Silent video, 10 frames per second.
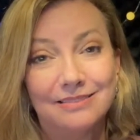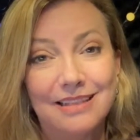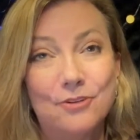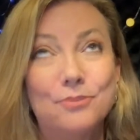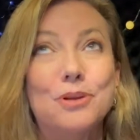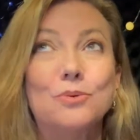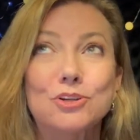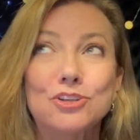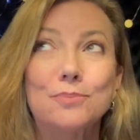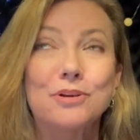That would be a
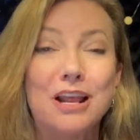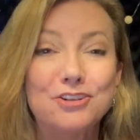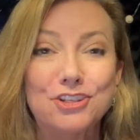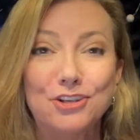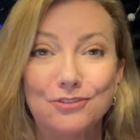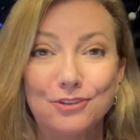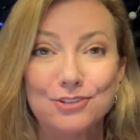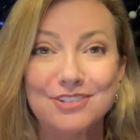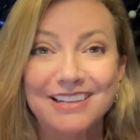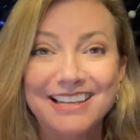wish I put out to the
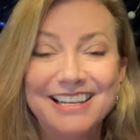universe.